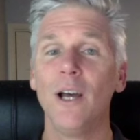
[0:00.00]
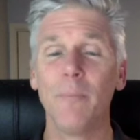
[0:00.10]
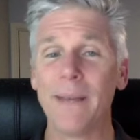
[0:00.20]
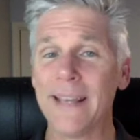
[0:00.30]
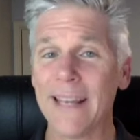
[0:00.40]

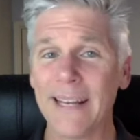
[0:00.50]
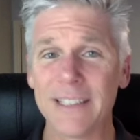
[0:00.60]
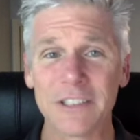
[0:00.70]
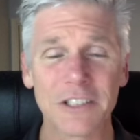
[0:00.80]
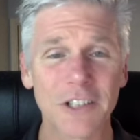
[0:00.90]

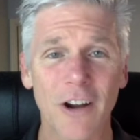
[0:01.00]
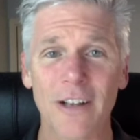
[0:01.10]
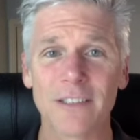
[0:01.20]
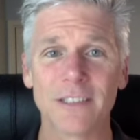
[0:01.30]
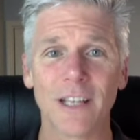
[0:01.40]
Beginning
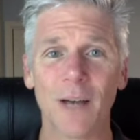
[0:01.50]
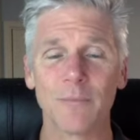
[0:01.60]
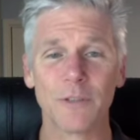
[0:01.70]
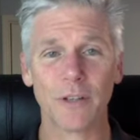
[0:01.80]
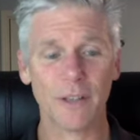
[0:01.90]
starts
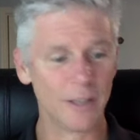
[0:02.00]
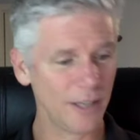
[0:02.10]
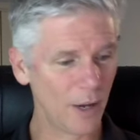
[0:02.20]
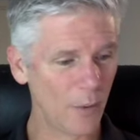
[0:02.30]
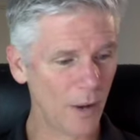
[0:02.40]
um,
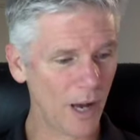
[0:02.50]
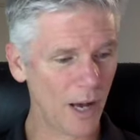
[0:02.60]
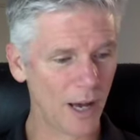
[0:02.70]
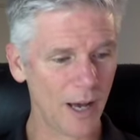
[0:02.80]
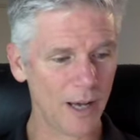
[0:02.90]
you know,
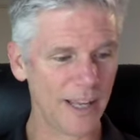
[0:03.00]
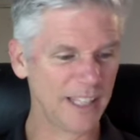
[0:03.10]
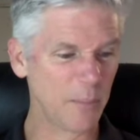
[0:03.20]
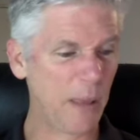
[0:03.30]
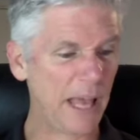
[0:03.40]
uh,
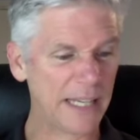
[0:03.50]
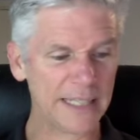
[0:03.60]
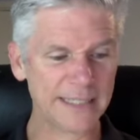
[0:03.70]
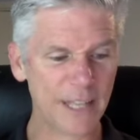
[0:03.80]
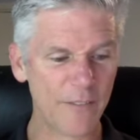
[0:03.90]

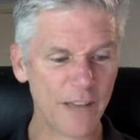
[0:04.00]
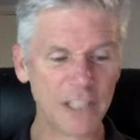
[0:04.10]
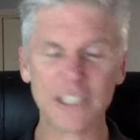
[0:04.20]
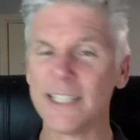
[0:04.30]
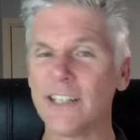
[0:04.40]
independence,
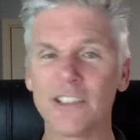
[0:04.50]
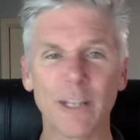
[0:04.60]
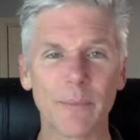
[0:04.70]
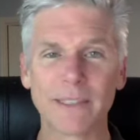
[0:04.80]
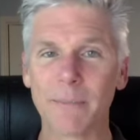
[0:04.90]
innovation,
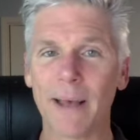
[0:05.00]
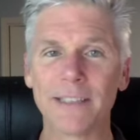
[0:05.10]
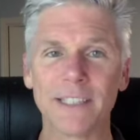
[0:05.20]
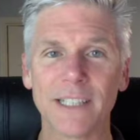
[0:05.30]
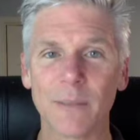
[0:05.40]
leadership. It's the
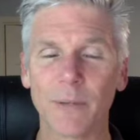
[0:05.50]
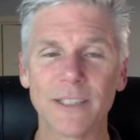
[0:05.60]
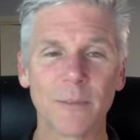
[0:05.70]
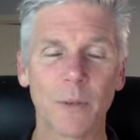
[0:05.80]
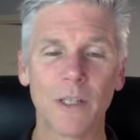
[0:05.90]
masculine
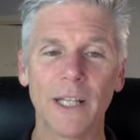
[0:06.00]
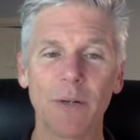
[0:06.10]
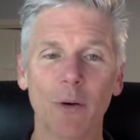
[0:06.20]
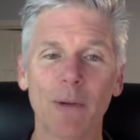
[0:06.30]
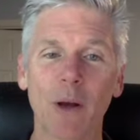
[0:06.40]
principle.
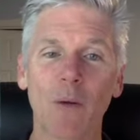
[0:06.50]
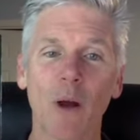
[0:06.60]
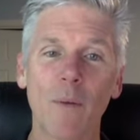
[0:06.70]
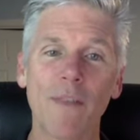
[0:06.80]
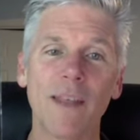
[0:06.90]
Lenormand to go
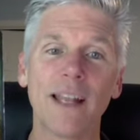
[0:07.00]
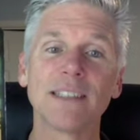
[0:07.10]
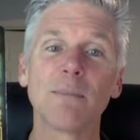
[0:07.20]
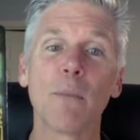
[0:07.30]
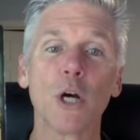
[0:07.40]
along with it
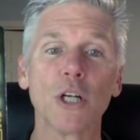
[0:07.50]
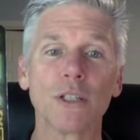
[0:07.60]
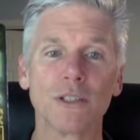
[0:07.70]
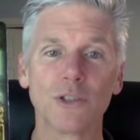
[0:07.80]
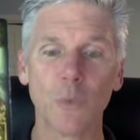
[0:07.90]
is
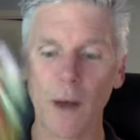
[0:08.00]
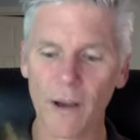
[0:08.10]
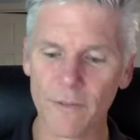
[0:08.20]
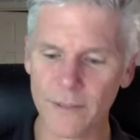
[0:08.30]
birds 12.